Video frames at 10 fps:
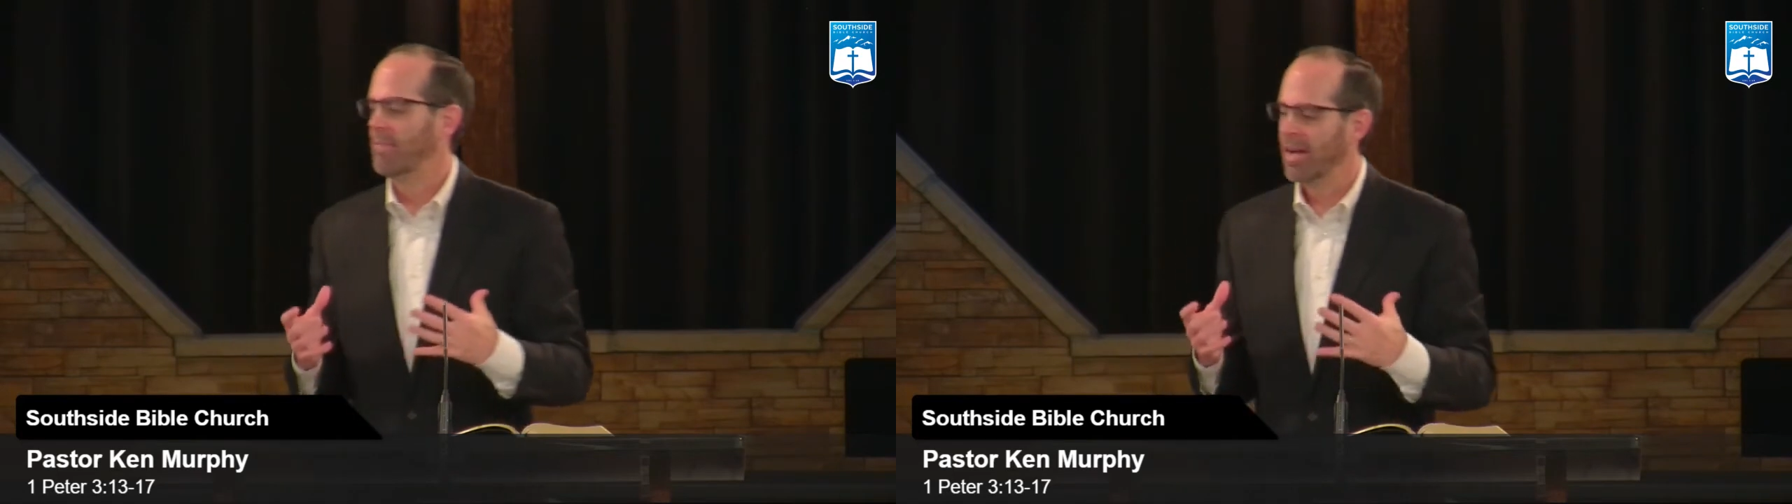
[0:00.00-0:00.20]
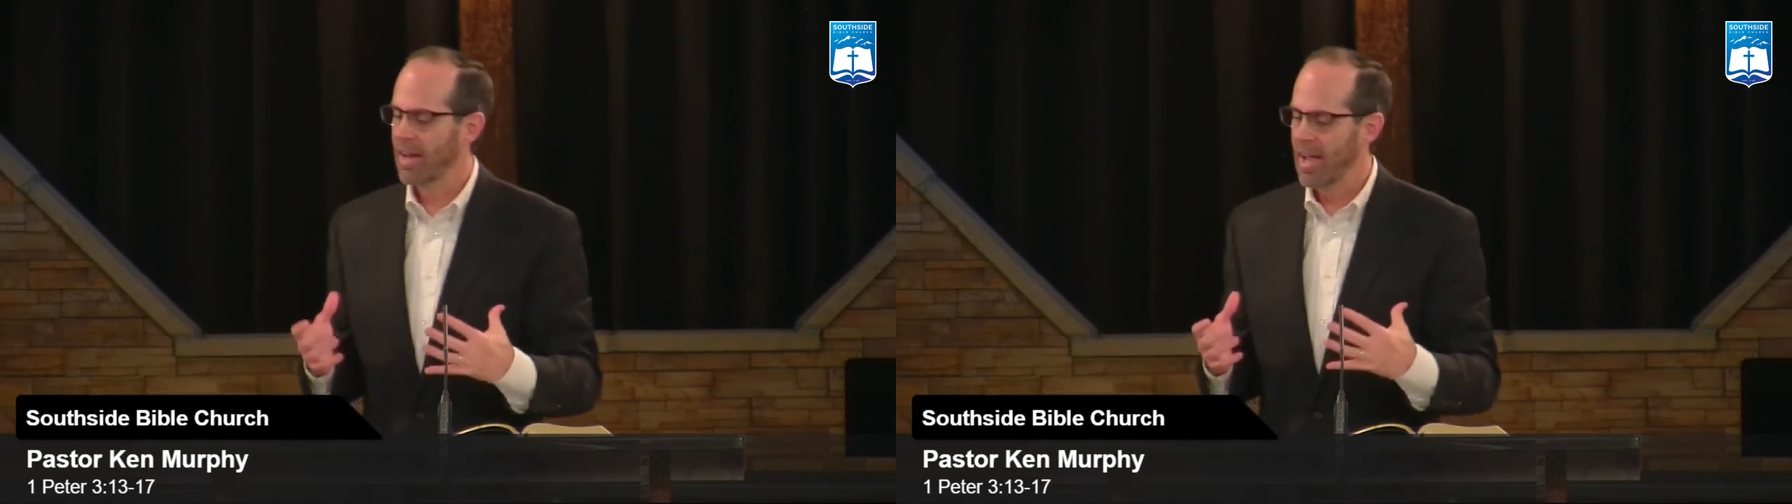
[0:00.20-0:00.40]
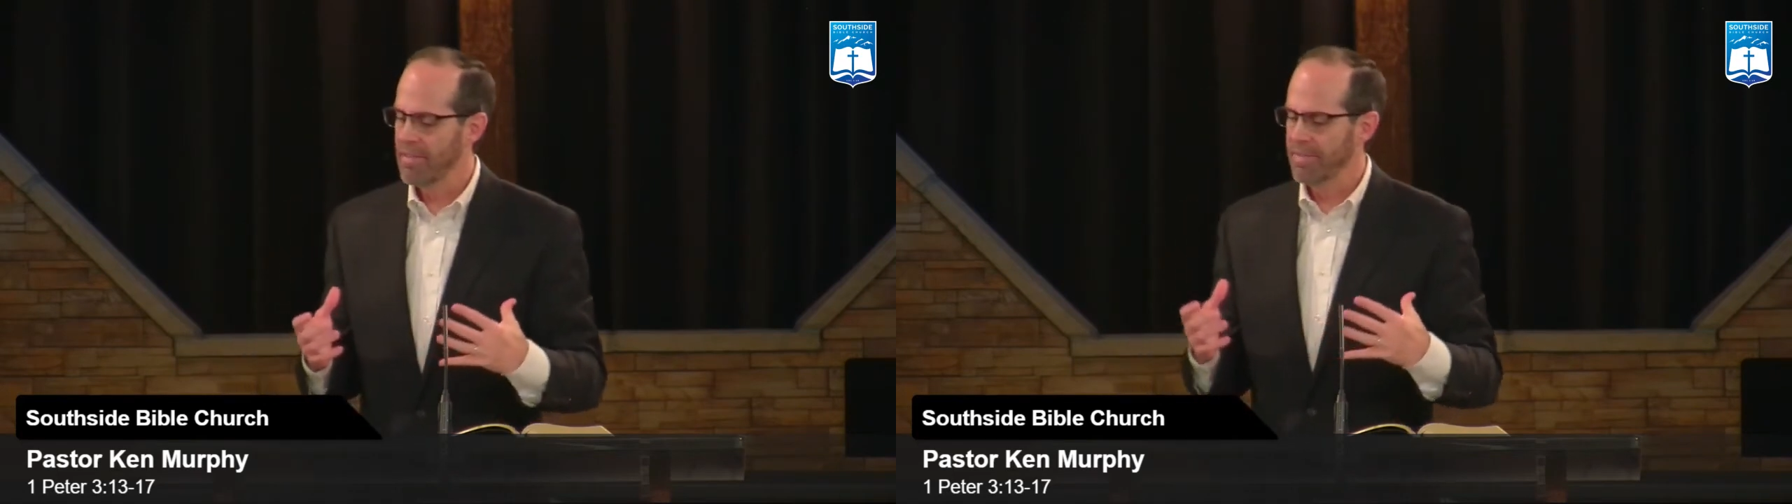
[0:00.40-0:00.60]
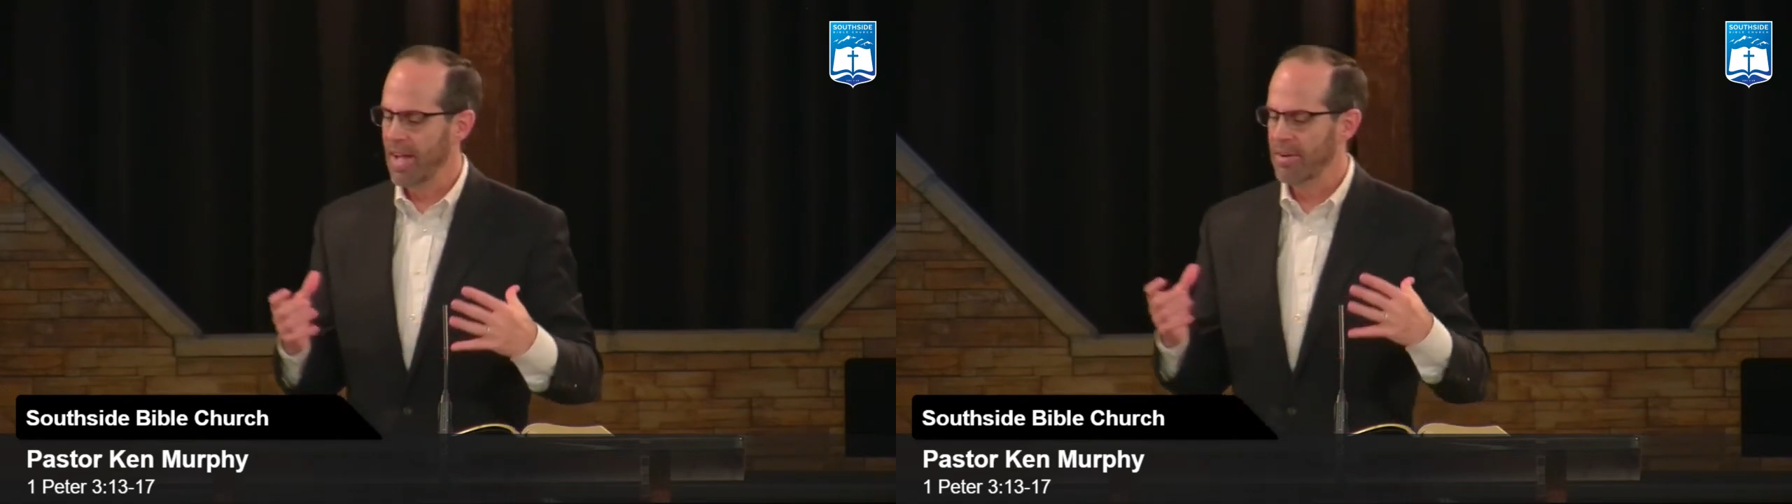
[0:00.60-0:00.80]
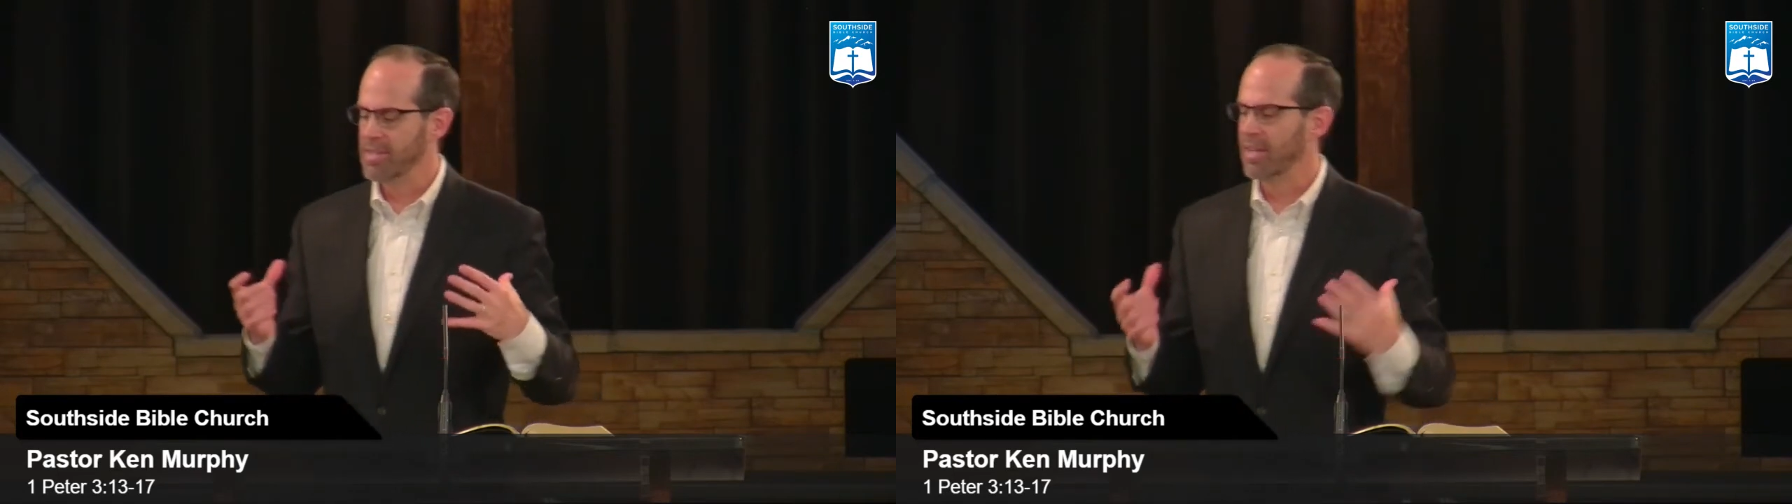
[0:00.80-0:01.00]
My life
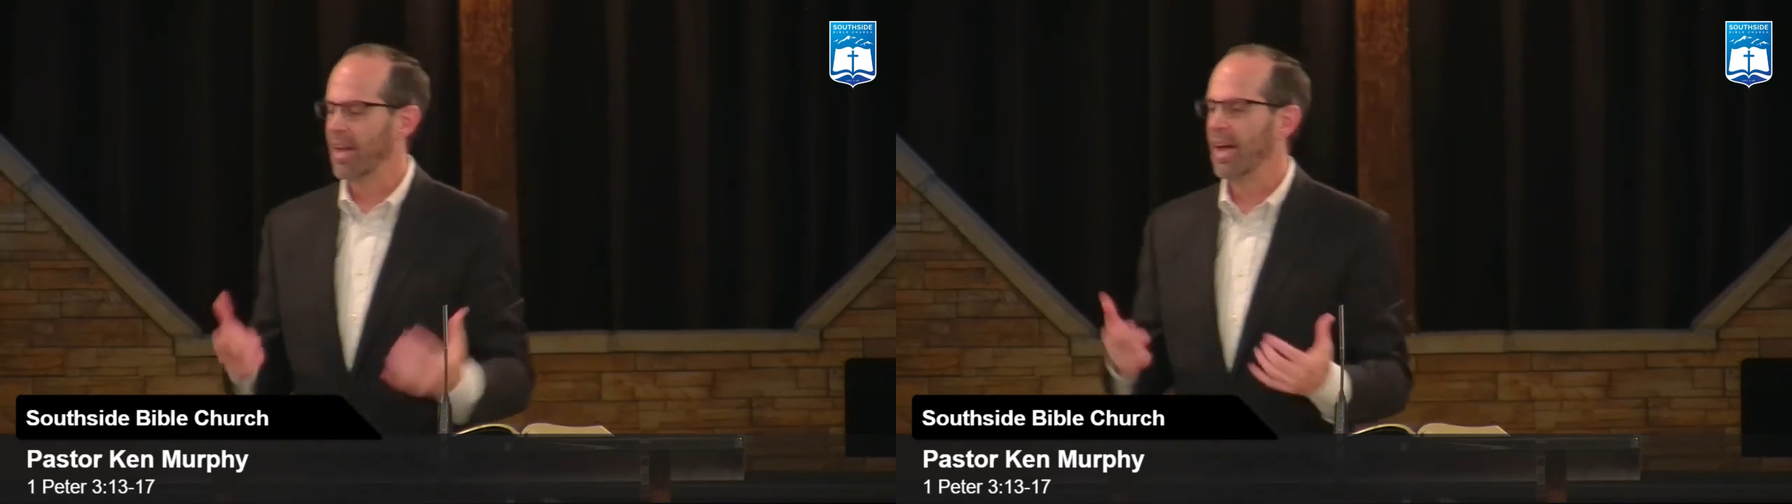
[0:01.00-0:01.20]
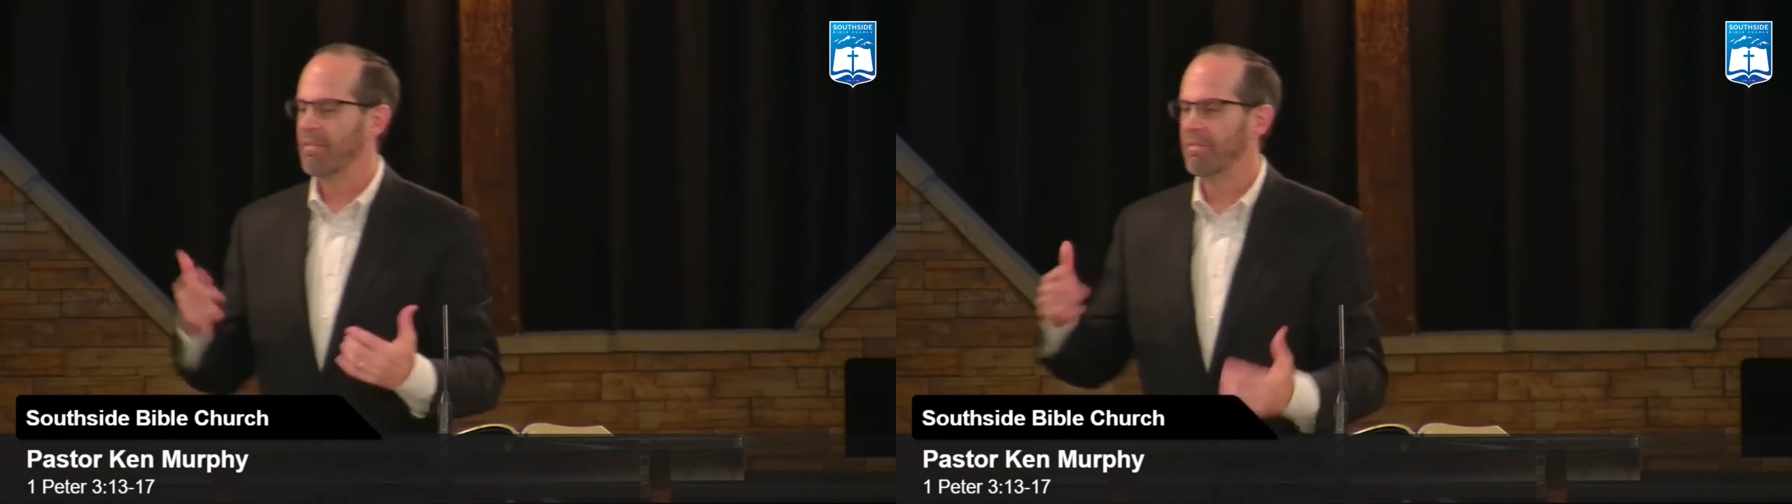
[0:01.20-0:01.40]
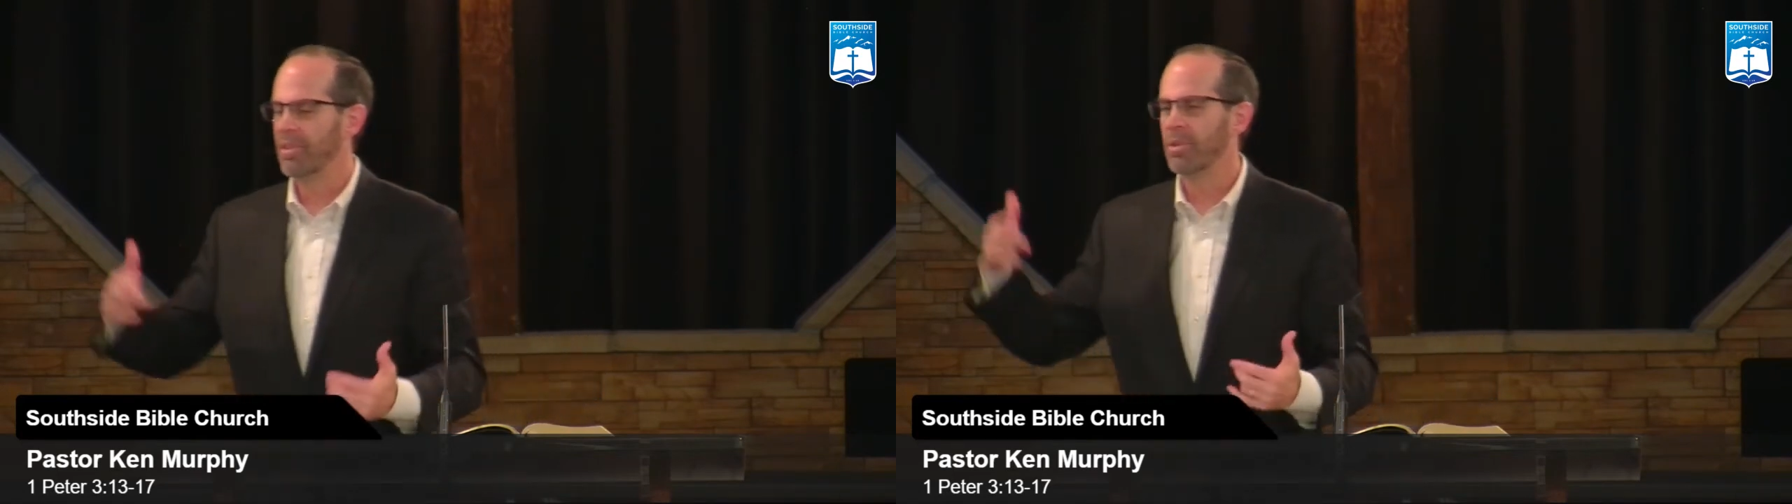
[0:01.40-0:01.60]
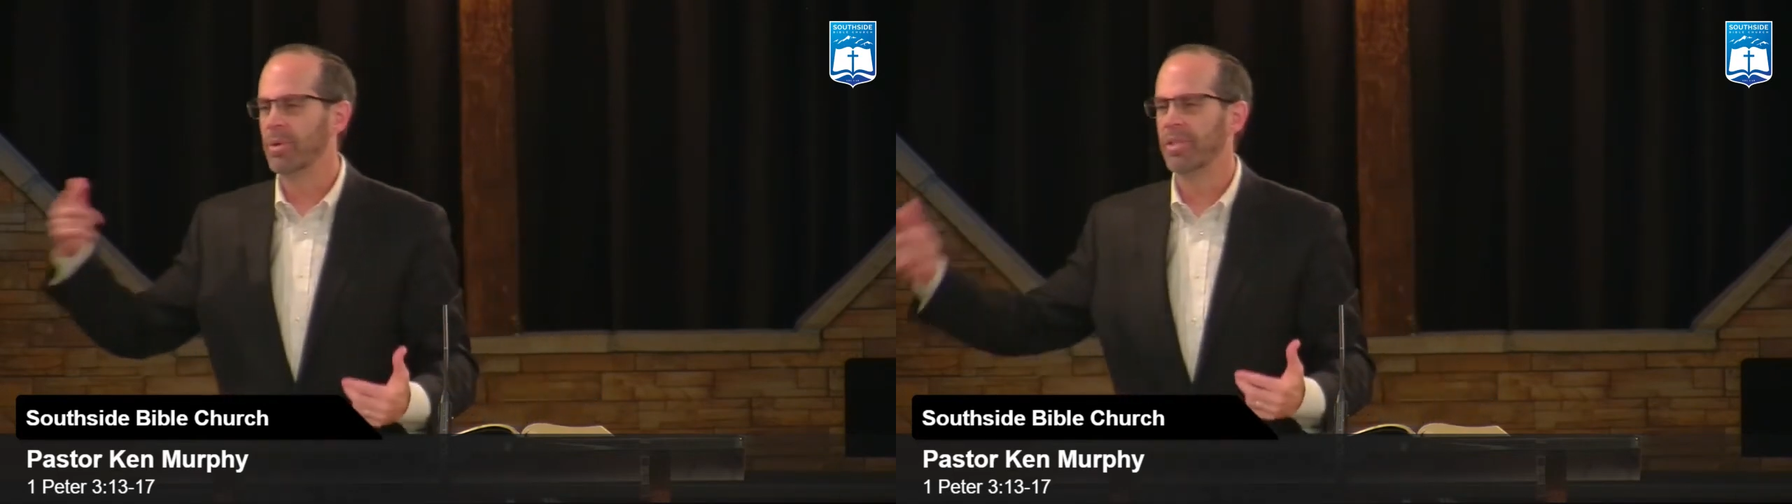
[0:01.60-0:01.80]
now is a life filled